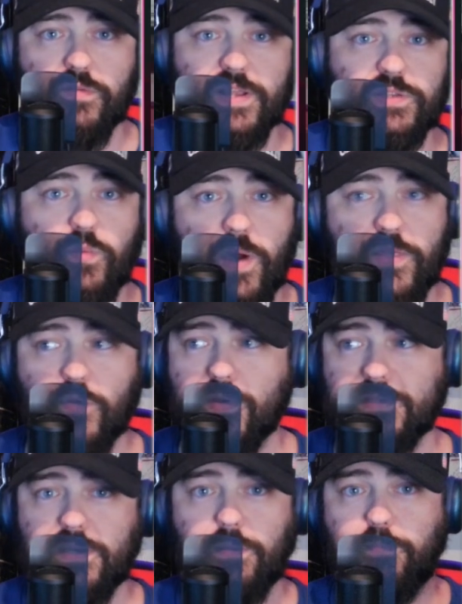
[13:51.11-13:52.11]
That's why there
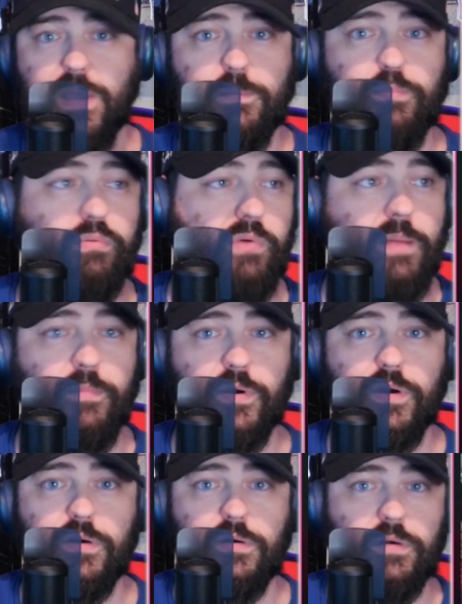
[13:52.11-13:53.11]
wasn't a big
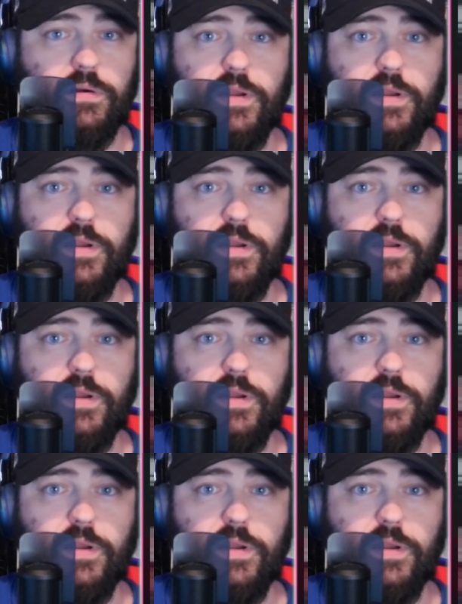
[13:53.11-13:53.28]
perimeter.